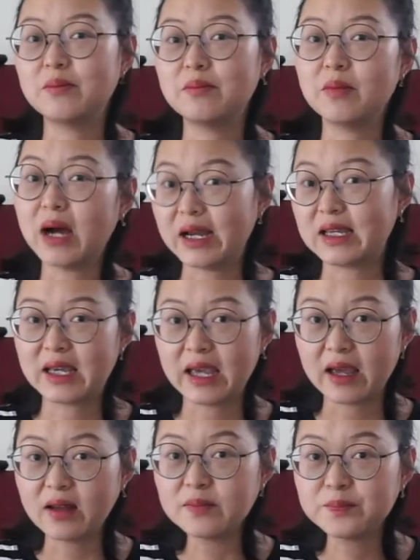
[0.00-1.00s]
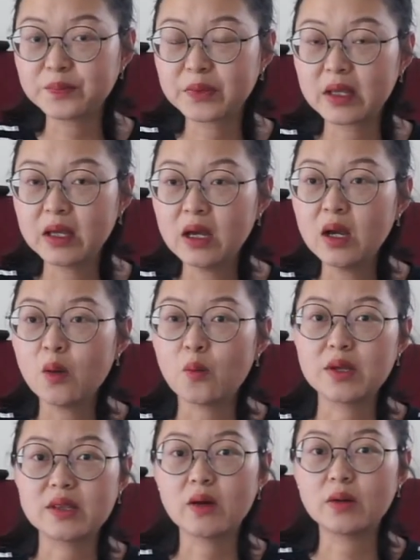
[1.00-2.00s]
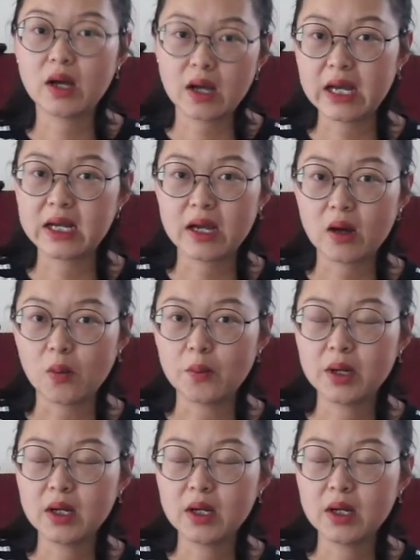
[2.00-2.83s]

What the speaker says: I can without any help.